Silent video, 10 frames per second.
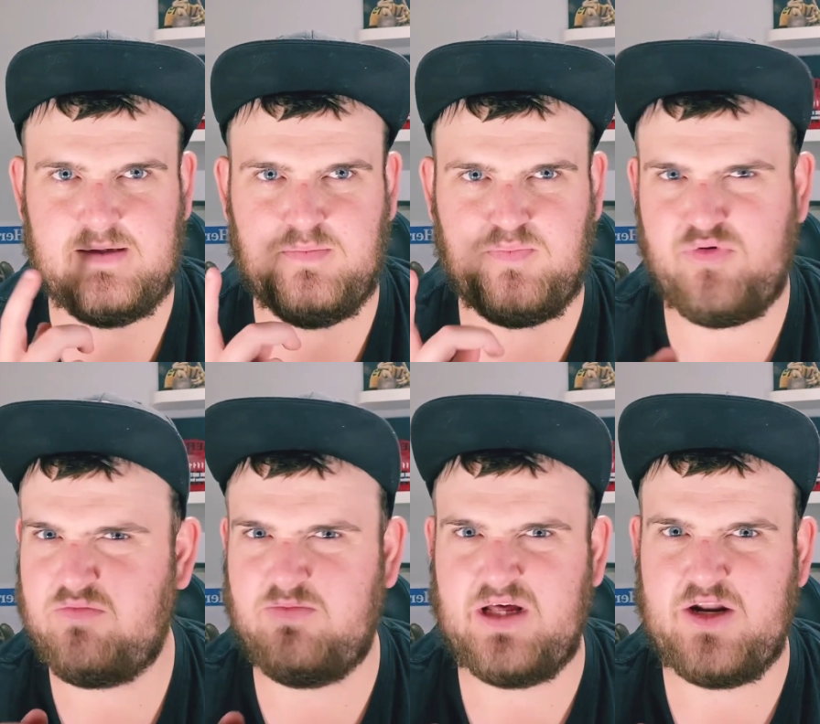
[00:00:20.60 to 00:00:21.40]

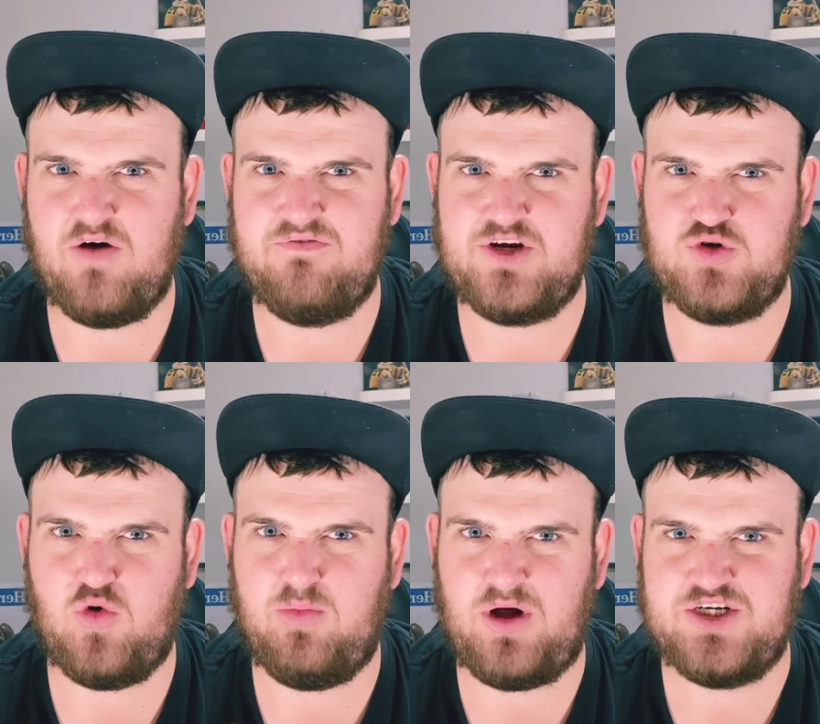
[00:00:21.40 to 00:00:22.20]
Probably not visual
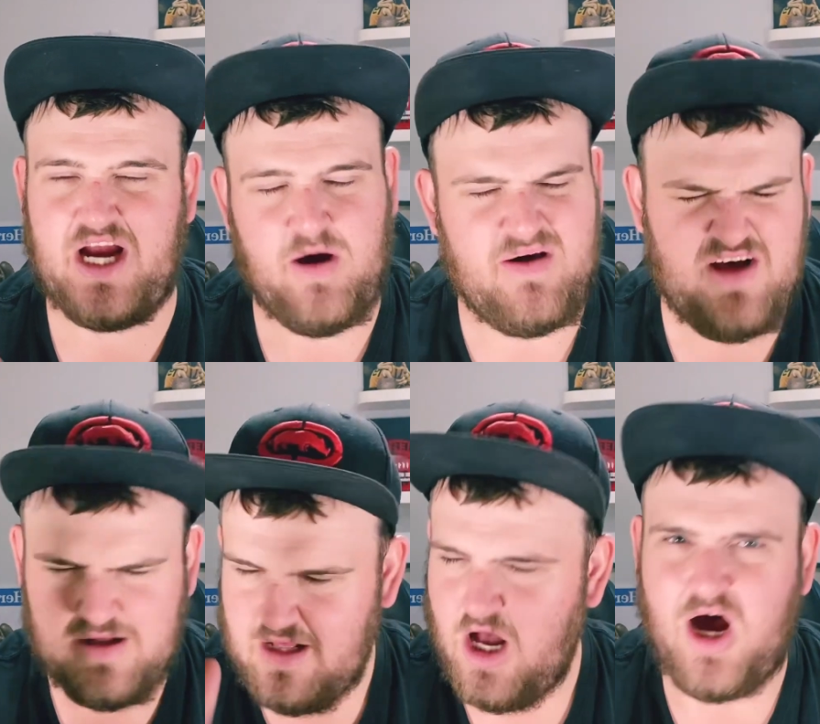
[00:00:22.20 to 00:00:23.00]
pleasure. However,
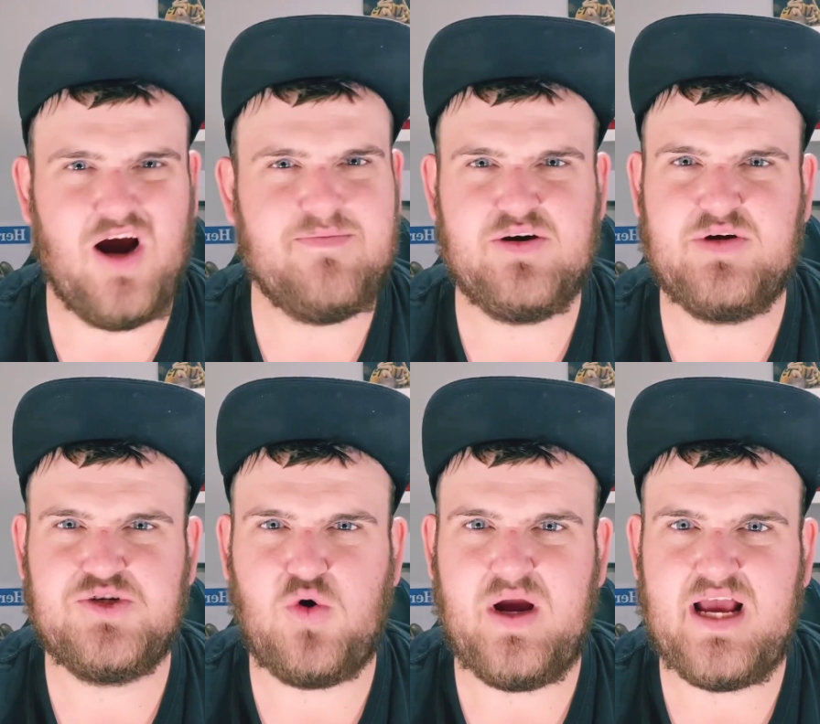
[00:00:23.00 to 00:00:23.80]
I hope you
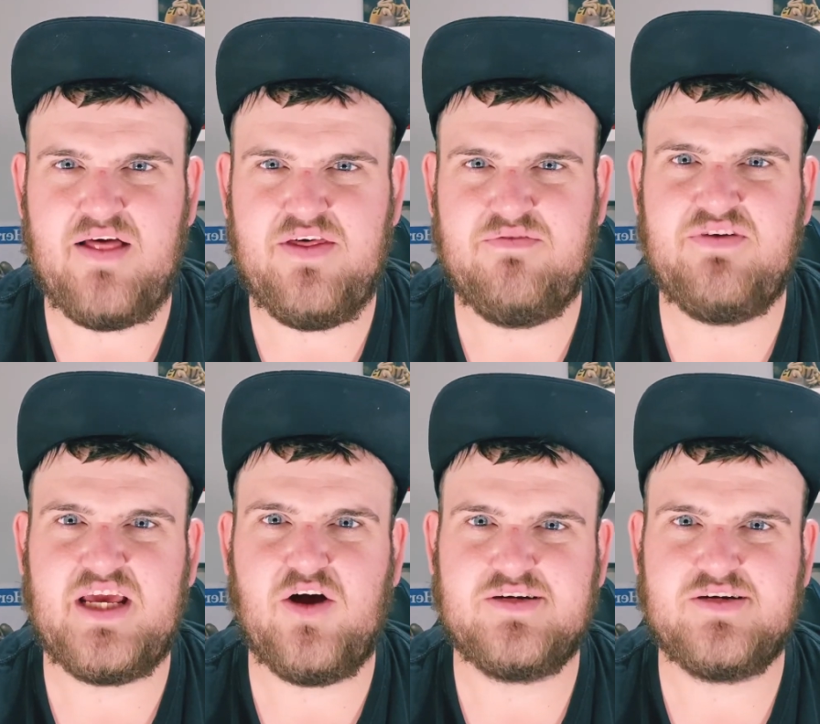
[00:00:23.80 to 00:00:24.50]
enjoy the video.